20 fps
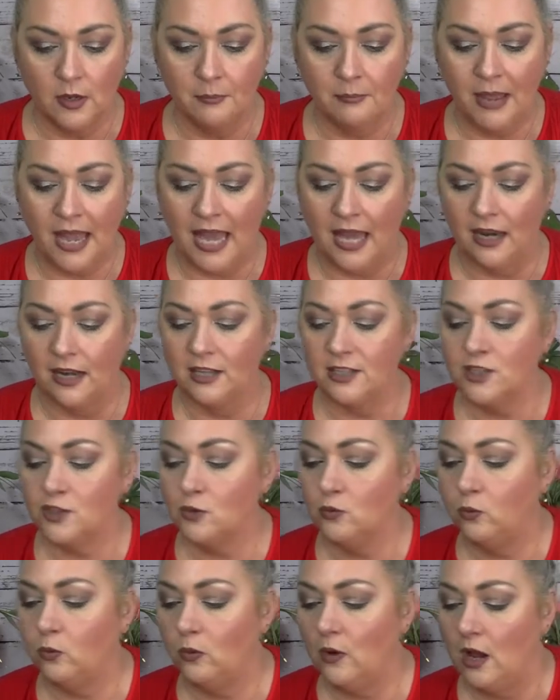
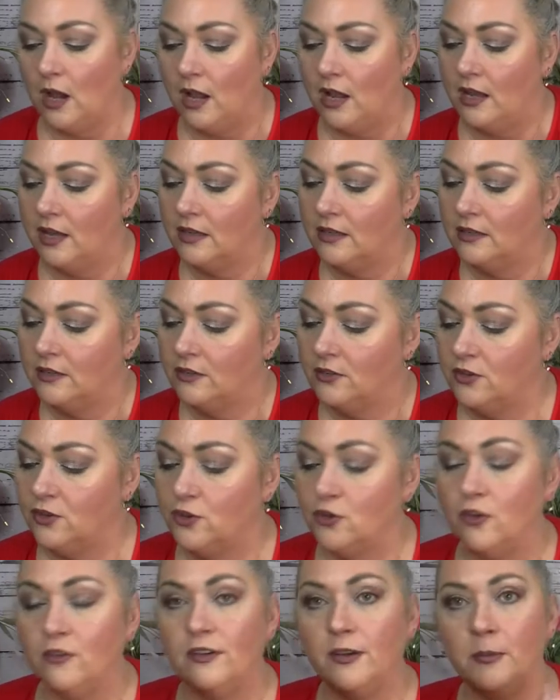palette, uh,
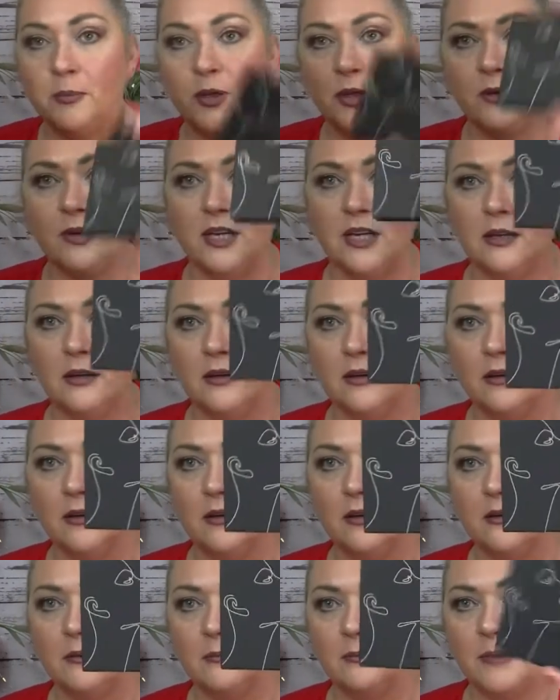Suva Beauty
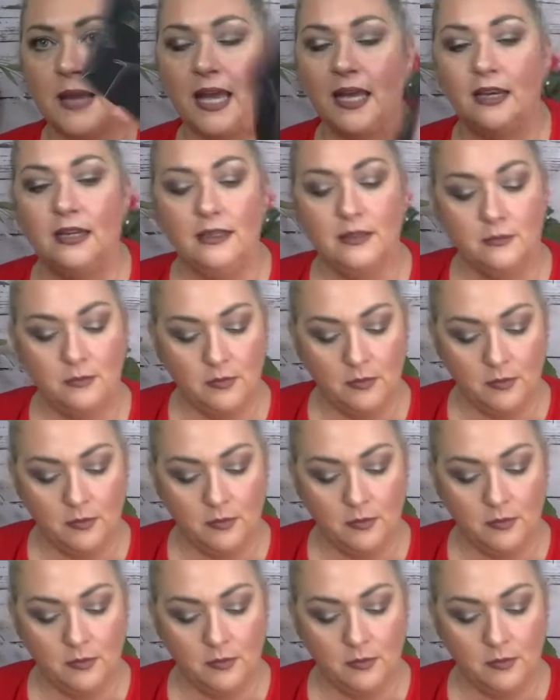palette,